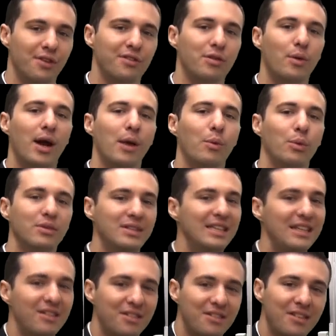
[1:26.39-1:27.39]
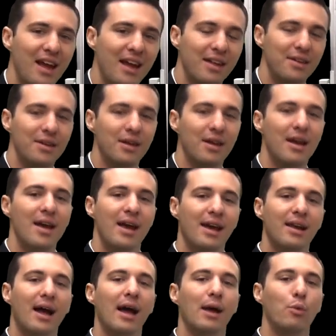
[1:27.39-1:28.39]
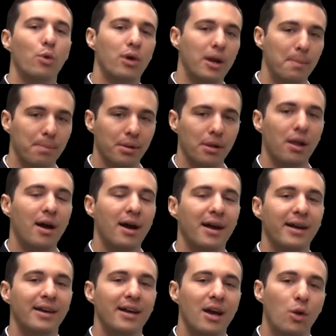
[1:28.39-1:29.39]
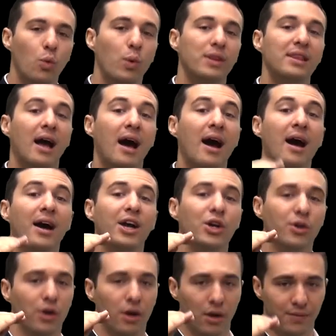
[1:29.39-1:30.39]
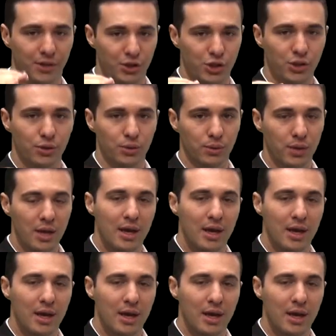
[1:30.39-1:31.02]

so I will descend and I will comply with the higher of the two.